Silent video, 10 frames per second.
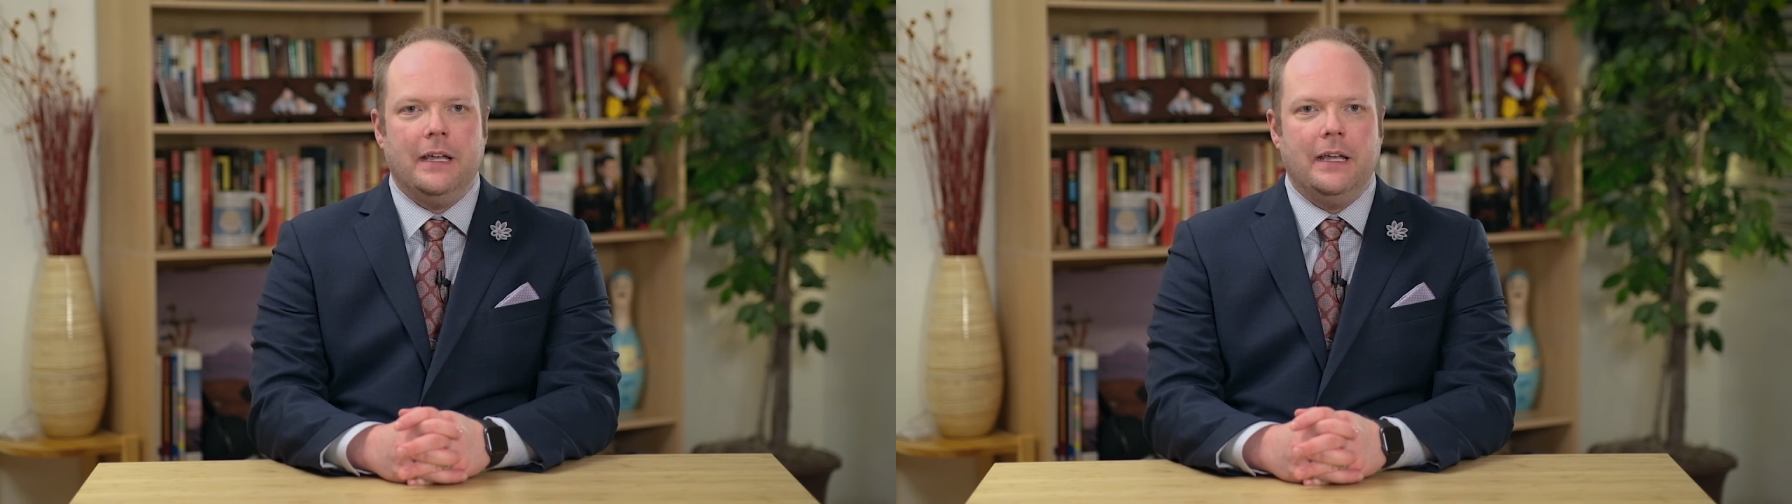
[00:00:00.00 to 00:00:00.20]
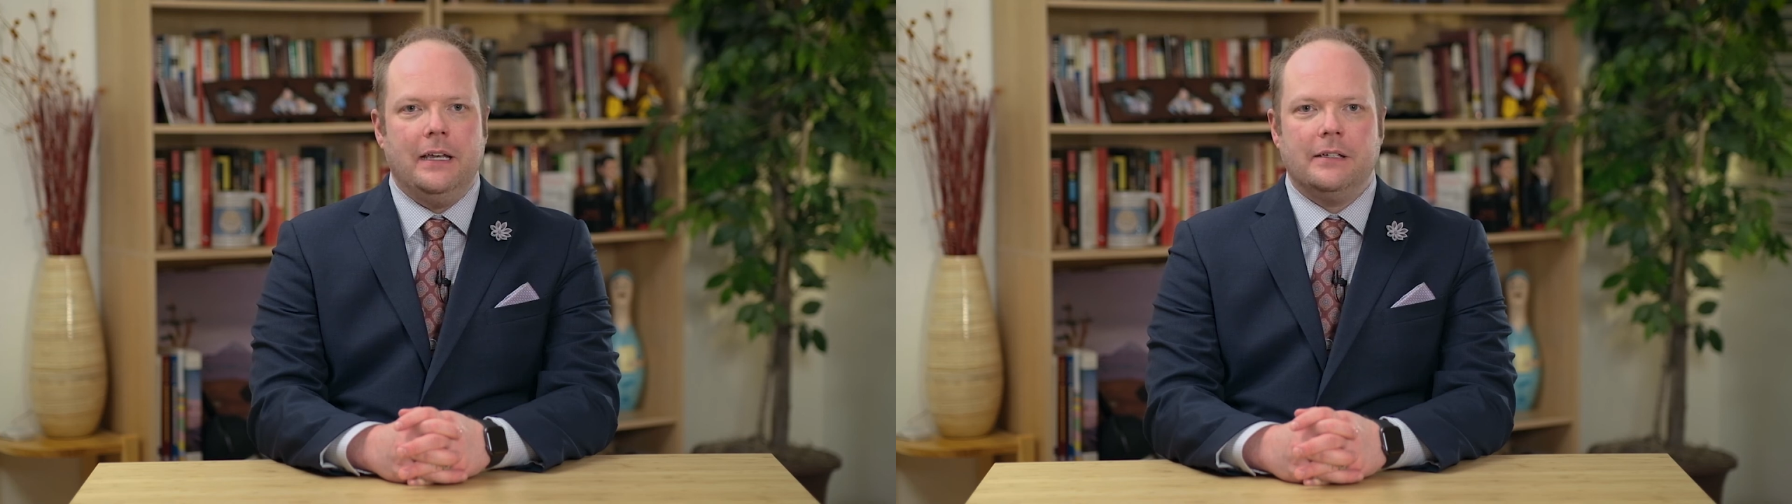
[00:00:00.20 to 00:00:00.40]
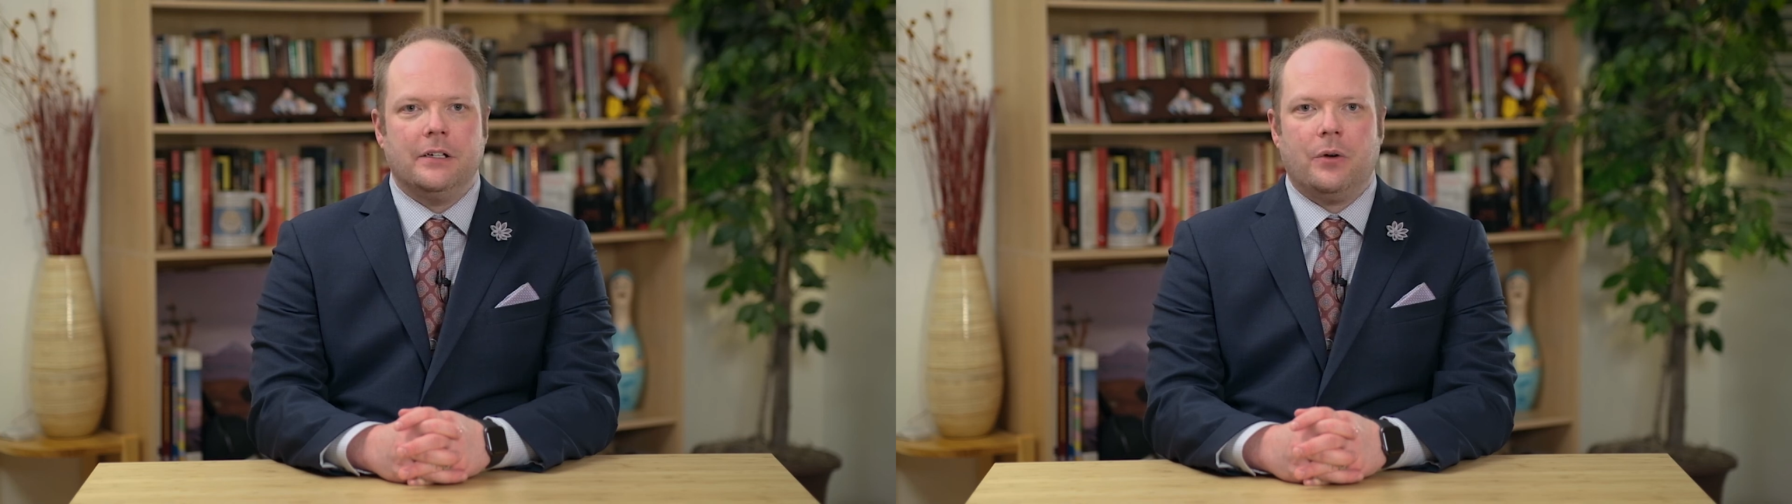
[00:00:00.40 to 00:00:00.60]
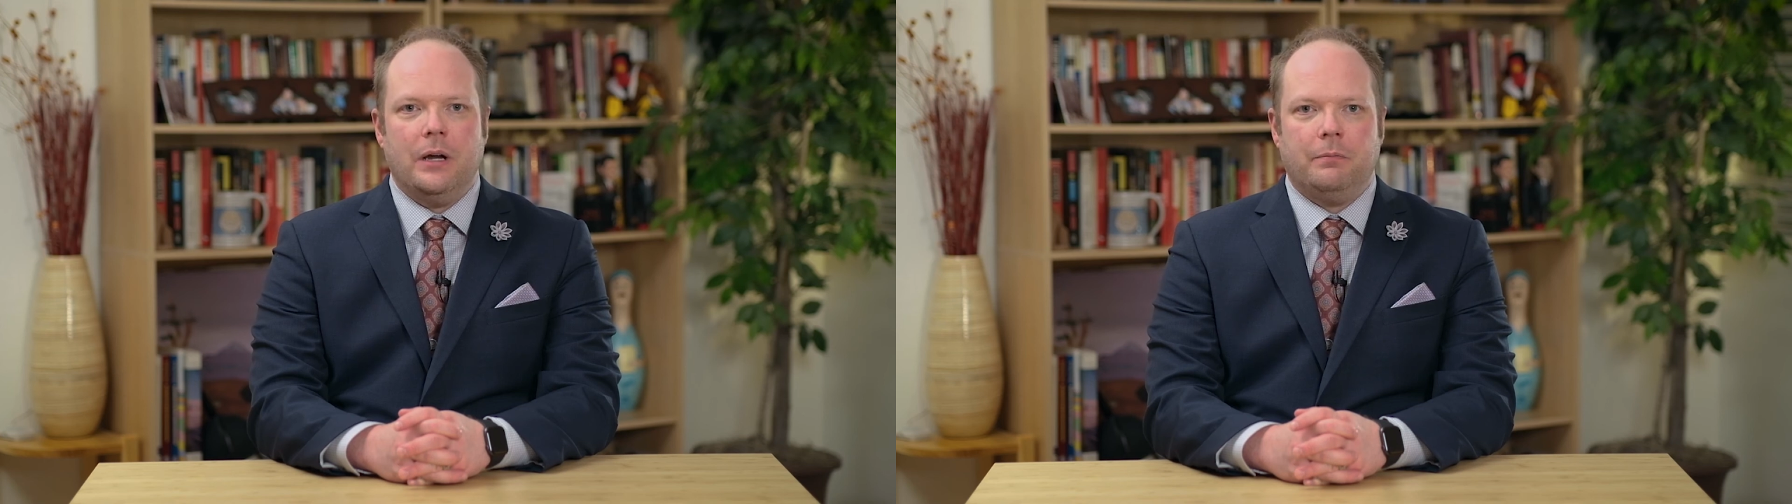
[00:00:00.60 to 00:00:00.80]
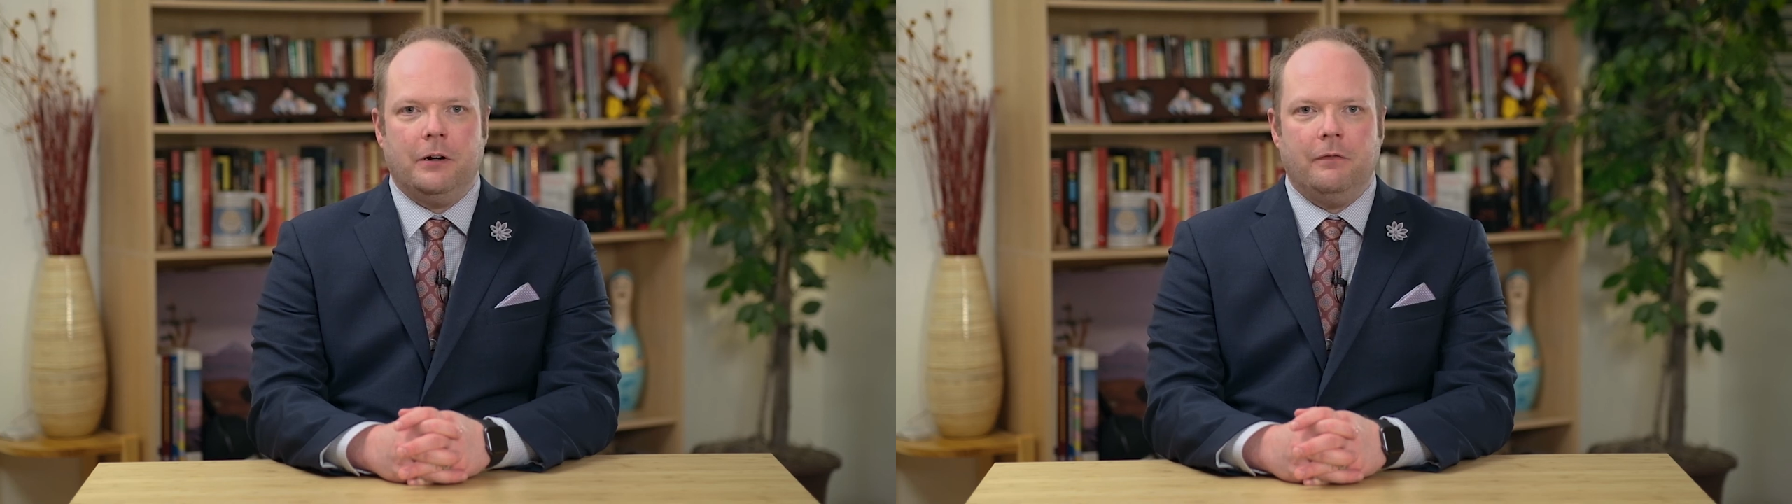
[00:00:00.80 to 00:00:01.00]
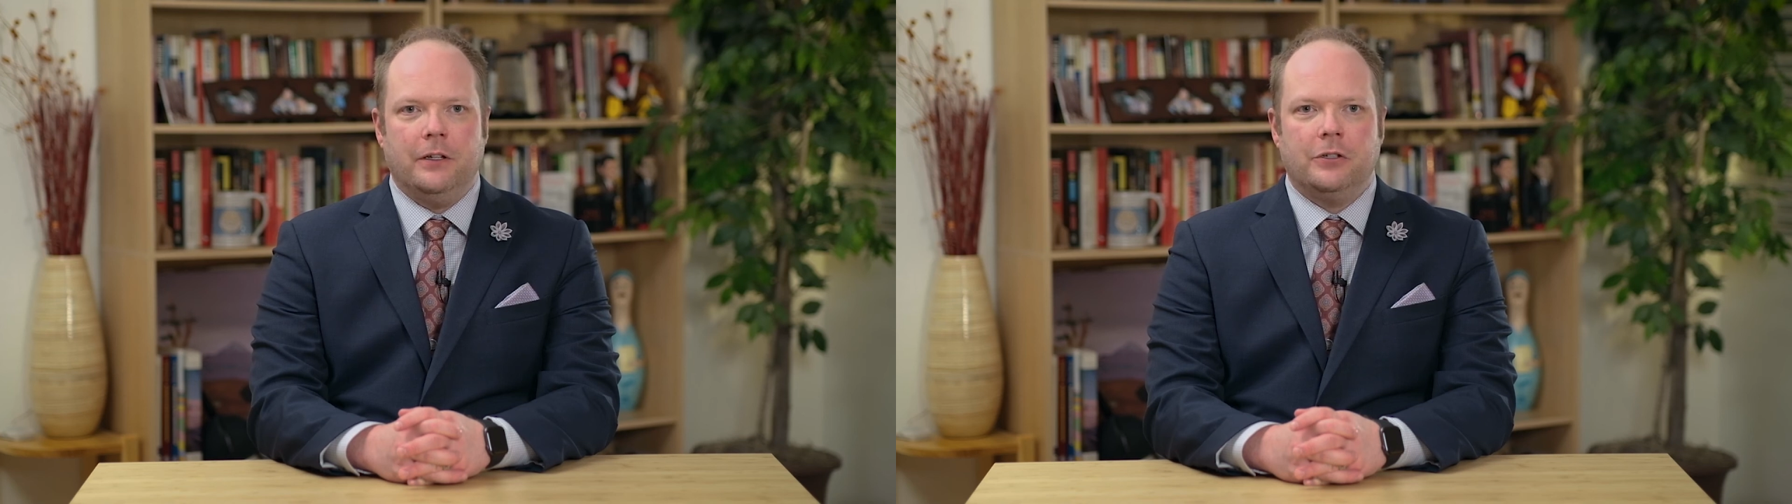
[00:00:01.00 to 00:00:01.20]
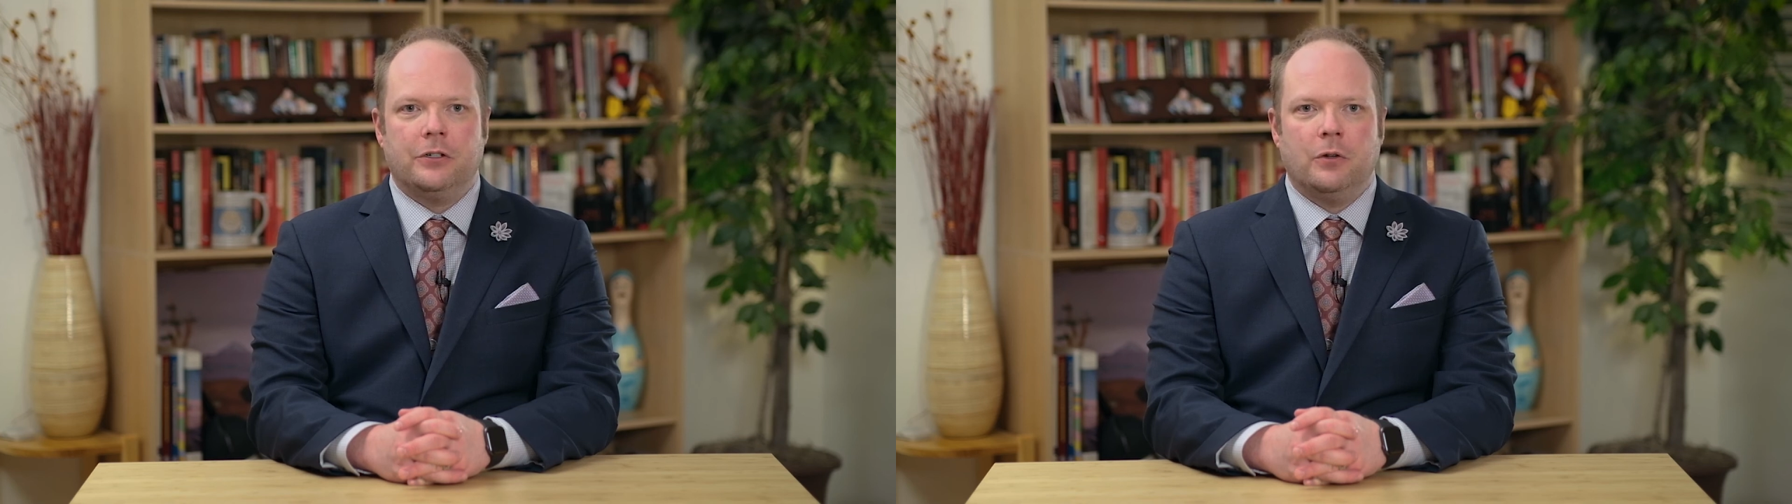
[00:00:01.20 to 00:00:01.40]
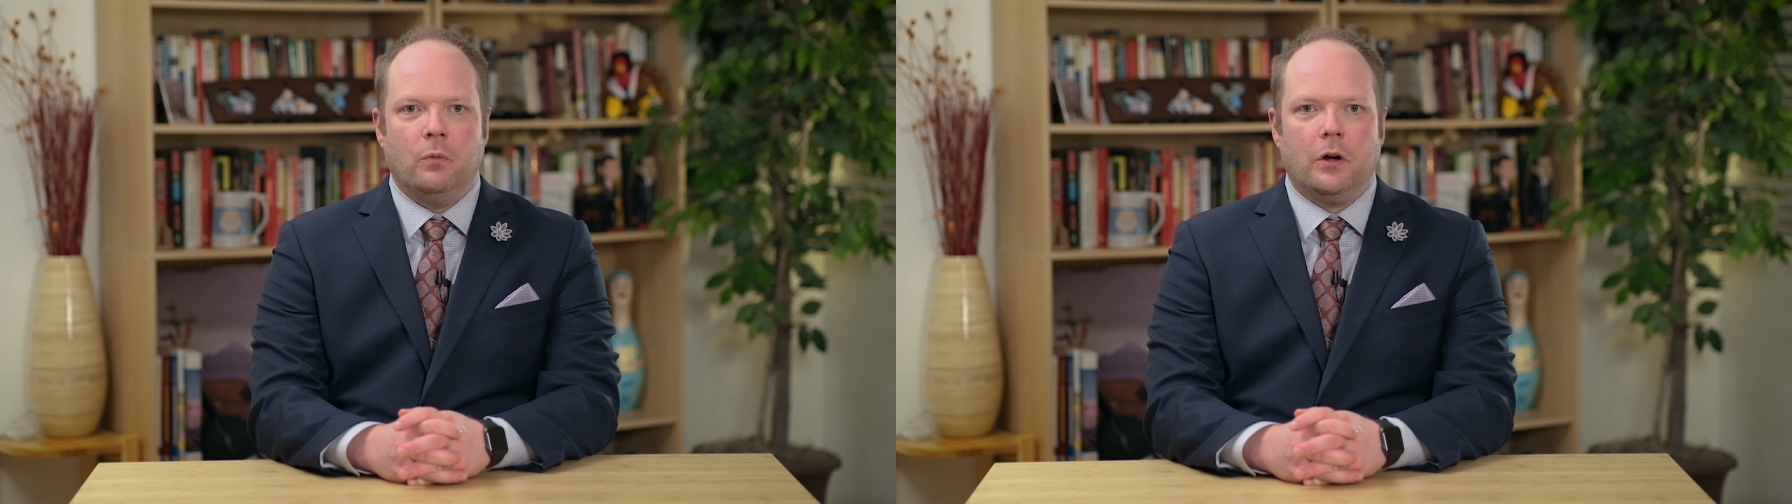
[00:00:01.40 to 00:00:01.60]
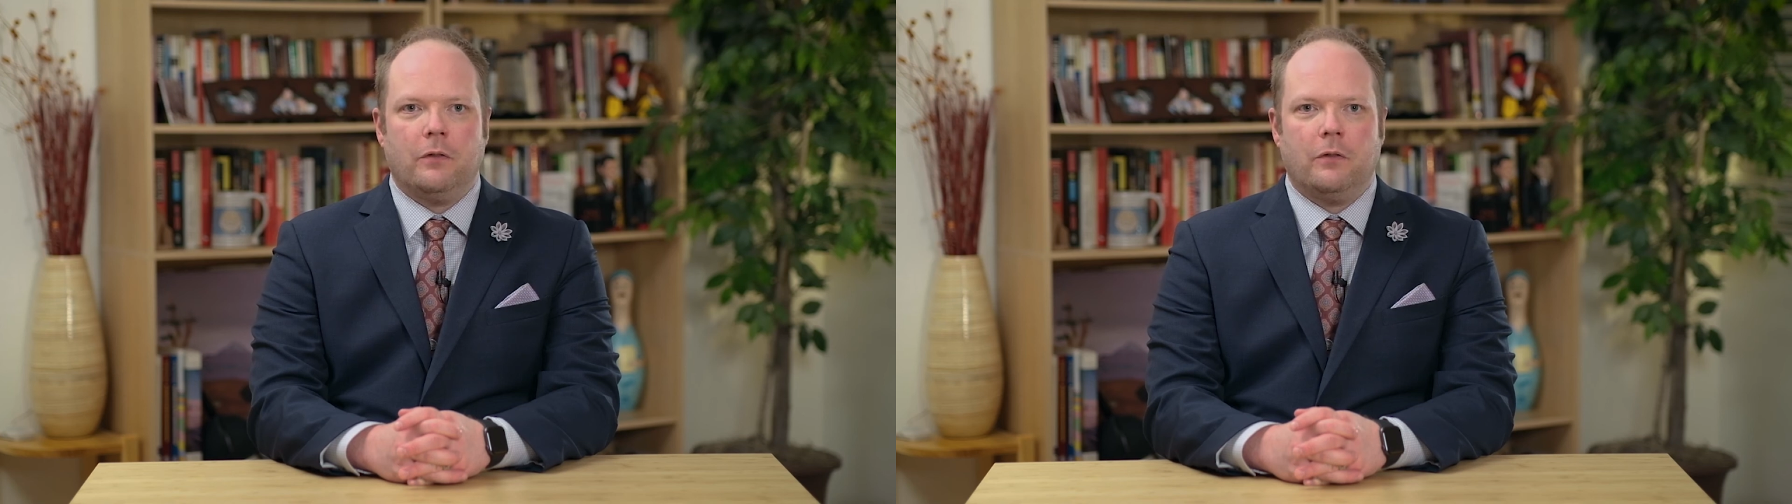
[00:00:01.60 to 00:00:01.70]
It is a great privilege to work